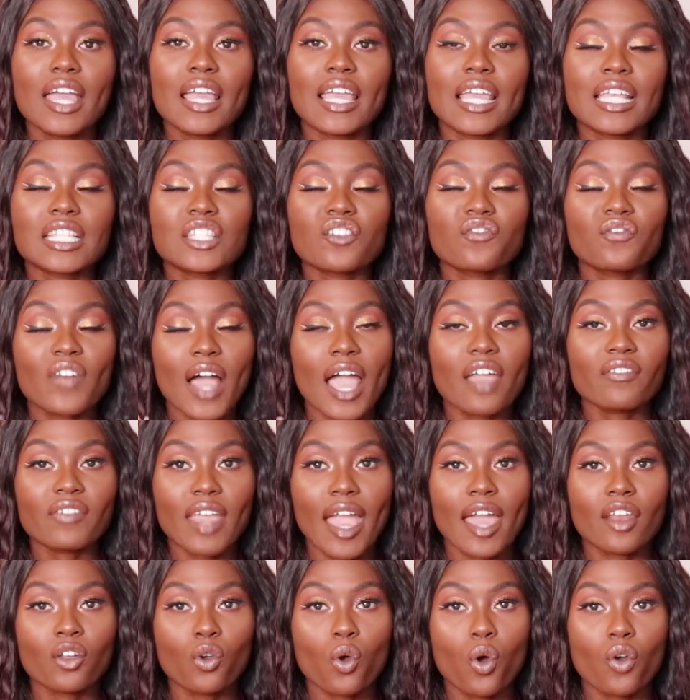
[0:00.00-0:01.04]
into five
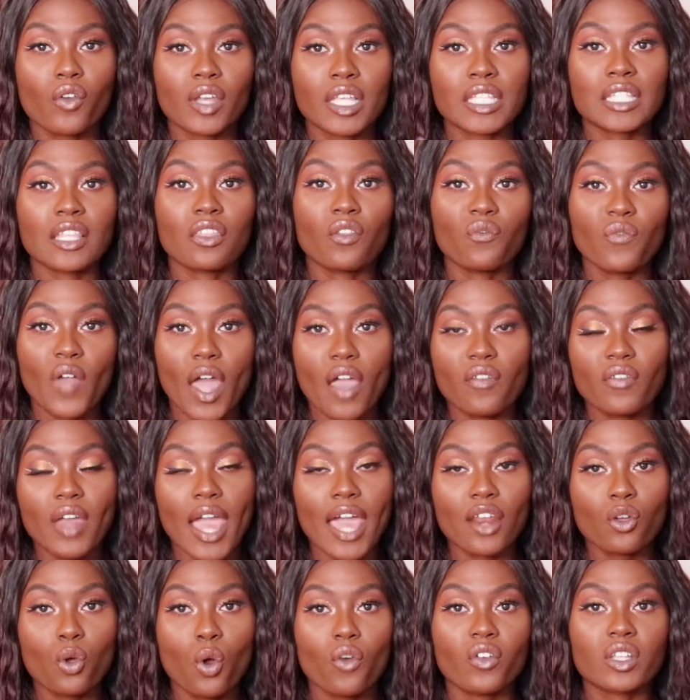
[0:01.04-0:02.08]
categories, and the 5
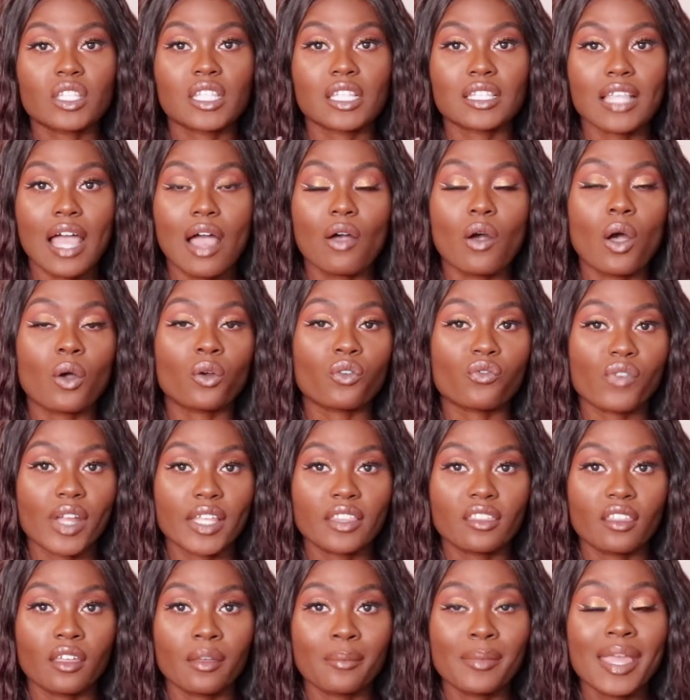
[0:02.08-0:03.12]
categories is how I'll rate
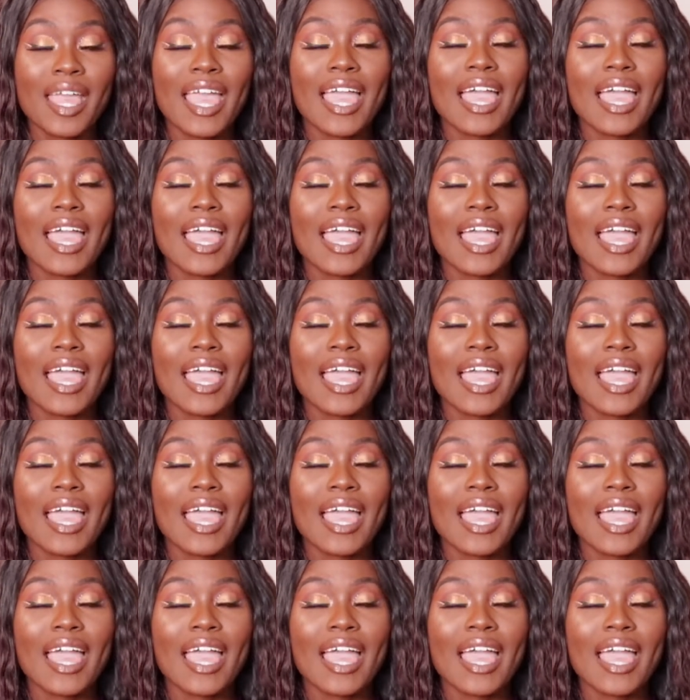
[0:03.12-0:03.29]
them.